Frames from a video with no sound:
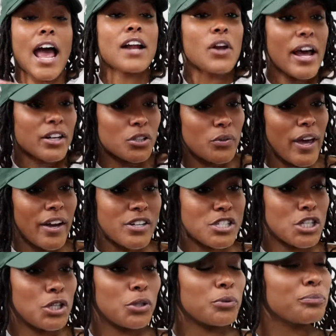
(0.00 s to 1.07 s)
I know how to do hair
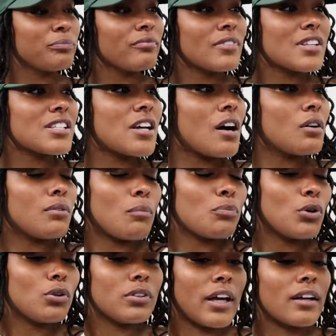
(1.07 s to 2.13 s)
too. So I'm
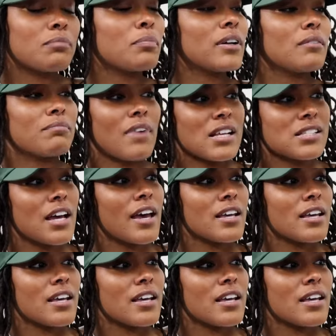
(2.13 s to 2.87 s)
cool. Like, but my son